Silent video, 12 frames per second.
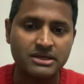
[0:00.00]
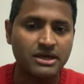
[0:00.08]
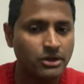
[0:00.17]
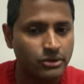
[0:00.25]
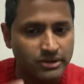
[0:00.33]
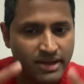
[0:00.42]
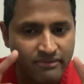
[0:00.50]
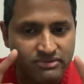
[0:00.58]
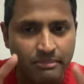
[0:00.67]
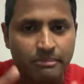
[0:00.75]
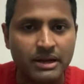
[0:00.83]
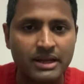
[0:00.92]
You have to
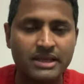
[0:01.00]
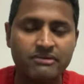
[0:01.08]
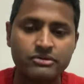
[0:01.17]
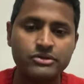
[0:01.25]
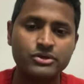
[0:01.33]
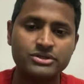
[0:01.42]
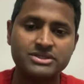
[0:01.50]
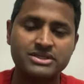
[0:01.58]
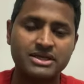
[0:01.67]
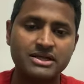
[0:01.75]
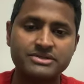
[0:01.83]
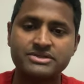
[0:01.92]
believe in your
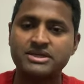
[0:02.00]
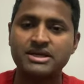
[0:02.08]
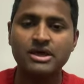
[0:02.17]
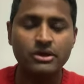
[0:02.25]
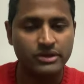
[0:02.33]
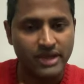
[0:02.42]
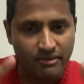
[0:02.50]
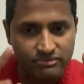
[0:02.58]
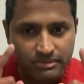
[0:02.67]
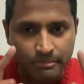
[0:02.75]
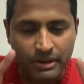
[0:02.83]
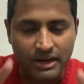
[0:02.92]
skills. You have to
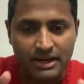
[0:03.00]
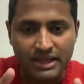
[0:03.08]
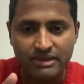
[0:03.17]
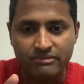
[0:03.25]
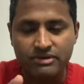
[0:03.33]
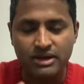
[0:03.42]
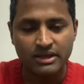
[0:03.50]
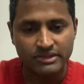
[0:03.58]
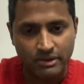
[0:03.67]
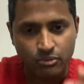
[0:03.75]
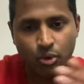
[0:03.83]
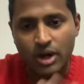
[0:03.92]
believe that
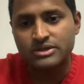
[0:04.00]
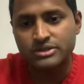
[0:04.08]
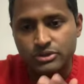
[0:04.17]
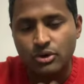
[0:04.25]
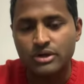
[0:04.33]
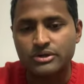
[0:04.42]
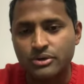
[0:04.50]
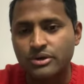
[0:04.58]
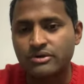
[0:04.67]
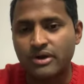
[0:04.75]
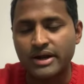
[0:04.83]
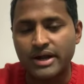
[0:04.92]
what you are doing
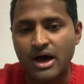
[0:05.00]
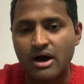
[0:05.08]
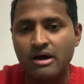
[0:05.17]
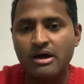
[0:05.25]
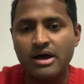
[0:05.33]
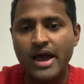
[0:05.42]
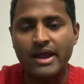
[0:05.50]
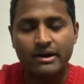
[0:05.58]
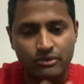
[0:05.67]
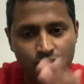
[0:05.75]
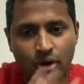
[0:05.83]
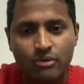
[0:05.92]
right now, and
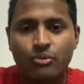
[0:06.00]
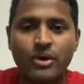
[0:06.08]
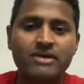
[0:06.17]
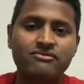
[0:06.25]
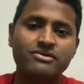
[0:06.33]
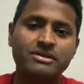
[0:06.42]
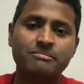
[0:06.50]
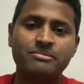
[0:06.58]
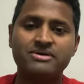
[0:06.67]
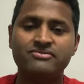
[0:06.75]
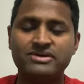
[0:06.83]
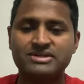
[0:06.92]
not wait for the
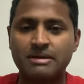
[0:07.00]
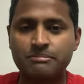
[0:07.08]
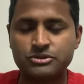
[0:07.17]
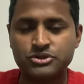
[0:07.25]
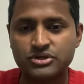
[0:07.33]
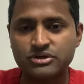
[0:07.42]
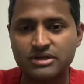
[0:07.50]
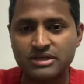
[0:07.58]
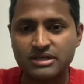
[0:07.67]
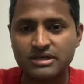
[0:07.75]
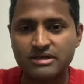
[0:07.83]
perfect opportunity.